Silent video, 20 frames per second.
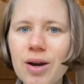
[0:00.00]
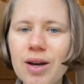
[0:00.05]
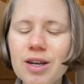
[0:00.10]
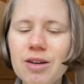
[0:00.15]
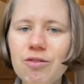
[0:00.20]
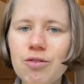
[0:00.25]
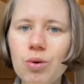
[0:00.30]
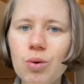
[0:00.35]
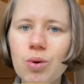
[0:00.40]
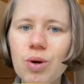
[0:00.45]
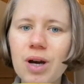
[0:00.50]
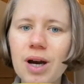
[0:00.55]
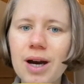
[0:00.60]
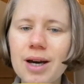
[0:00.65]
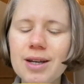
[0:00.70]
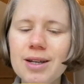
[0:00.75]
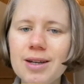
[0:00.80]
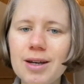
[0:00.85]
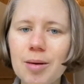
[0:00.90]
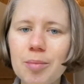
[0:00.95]
And if you cut
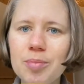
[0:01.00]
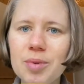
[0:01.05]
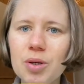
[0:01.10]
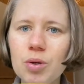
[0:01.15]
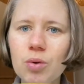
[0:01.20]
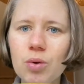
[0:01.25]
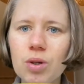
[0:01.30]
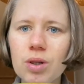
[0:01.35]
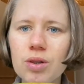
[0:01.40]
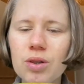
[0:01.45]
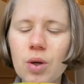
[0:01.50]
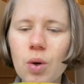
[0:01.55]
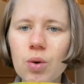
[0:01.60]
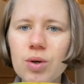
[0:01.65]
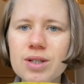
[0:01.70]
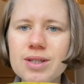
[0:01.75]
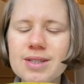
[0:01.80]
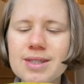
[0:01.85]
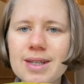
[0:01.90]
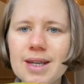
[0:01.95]
it up, you'll
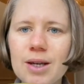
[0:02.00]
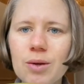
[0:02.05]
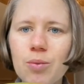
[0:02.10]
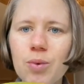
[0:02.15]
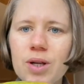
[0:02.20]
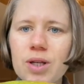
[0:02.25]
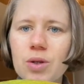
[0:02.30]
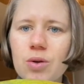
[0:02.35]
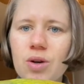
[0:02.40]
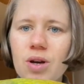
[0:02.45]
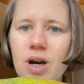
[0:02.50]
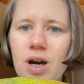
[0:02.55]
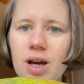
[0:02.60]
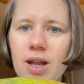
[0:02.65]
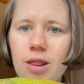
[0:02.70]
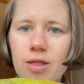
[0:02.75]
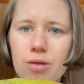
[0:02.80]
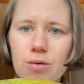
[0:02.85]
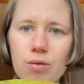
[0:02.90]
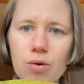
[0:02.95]
notice that when you
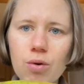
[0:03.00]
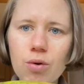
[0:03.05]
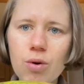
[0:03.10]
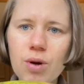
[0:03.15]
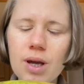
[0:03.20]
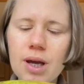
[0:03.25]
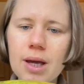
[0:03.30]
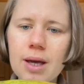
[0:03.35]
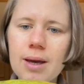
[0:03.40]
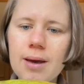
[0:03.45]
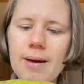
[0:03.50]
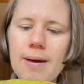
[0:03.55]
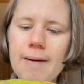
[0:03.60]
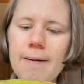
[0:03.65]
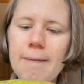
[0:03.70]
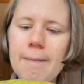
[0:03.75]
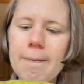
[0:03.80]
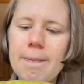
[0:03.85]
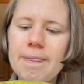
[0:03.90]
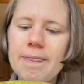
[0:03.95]
cut through,
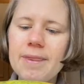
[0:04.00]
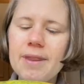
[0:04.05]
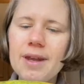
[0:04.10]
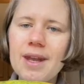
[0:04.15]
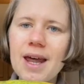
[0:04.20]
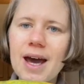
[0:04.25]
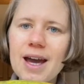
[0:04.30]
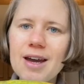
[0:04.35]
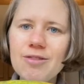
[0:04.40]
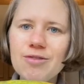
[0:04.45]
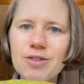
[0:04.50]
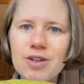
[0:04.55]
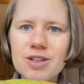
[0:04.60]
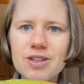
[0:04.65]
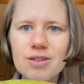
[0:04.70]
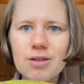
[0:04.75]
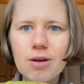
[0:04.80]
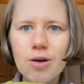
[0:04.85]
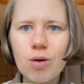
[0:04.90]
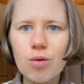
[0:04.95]
the knife
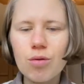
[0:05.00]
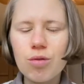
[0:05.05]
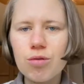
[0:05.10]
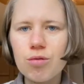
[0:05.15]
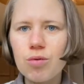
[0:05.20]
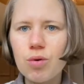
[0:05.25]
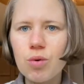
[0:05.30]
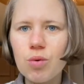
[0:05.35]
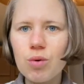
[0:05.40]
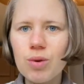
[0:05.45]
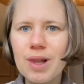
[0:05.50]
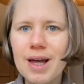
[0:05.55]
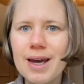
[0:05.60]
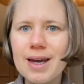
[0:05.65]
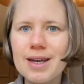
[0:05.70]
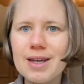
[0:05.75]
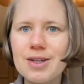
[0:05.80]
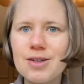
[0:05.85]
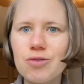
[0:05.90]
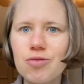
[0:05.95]
doesn't go through
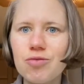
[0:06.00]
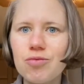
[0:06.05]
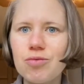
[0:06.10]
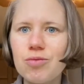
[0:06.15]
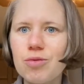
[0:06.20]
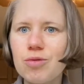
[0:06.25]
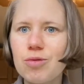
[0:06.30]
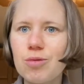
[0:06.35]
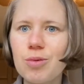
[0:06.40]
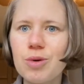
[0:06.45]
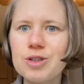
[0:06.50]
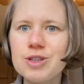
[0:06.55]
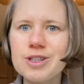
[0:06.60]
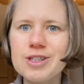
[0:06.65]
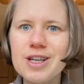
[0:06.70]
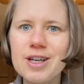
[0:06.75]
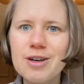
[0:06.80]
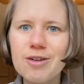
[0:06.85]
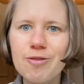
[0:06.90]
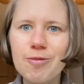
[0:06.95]
like through a
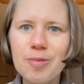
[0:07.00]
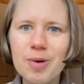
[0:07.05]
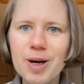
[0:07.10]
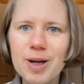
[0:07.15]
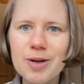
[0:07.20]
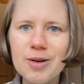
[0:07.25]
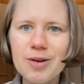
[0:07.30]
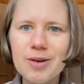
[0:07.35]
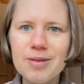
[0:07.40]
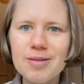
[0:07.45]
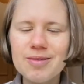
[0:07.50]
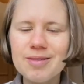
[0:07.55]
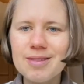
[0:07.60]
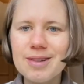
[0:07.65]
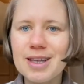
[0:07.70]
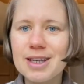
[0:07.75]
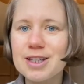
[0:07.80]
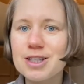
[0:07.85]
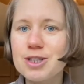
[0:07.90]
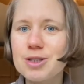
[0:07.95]
stick of butter,
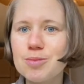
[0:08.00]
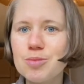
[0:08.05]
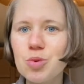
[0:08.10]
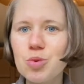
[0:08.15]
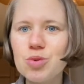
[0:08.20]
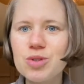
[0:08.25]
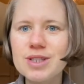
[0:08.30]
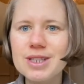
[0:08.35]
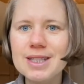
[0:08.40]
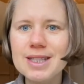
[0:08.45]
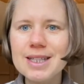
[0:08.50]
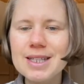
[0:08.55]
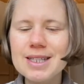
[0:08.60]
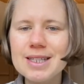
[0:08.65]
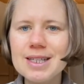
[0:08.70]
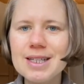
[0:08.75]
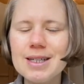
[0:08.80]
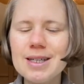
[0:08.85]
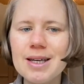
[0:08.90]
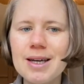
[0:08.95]
like smooth and
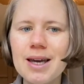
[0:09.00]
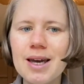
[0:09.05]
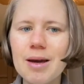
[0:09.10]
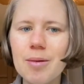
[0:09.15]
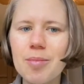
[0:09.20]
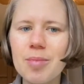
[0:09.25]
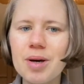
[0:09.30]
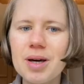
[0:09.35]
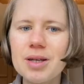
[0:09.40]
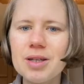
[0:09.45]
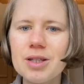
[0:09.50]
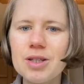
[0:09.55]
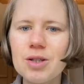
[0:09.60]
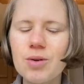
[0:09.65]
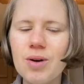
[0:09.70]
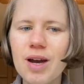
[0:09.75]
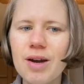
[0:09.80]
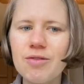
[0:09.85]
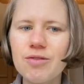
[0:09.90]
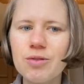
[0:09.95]
easy, but you
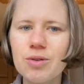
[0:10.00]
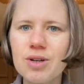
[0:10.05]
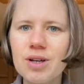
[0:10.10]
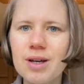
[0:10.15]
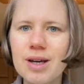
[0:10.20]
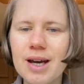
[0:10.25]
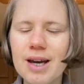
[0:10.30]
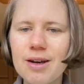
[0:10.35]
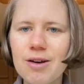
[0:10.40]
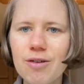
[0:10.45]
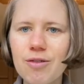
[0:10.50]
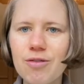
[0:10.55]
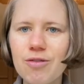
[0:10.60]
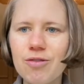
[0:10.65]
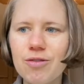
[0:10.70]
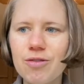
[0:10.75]
have to kind of